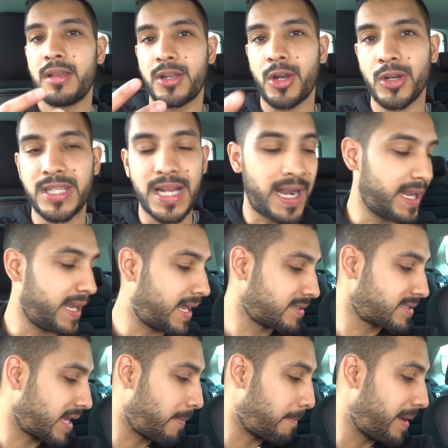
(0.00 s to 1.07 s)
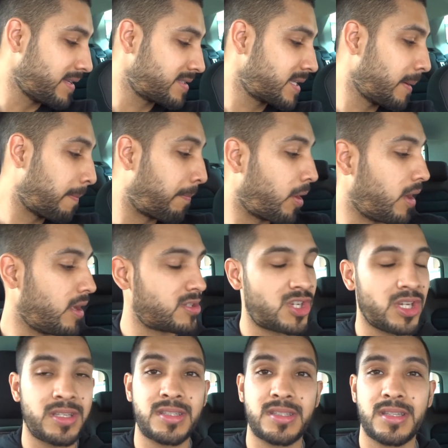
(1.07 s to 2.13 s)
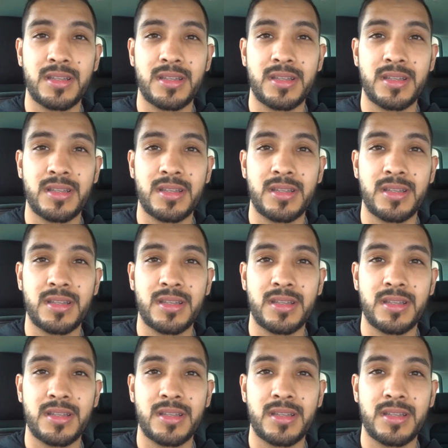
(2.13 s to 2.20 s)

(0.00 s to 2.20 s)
go to Adidas and basically purchase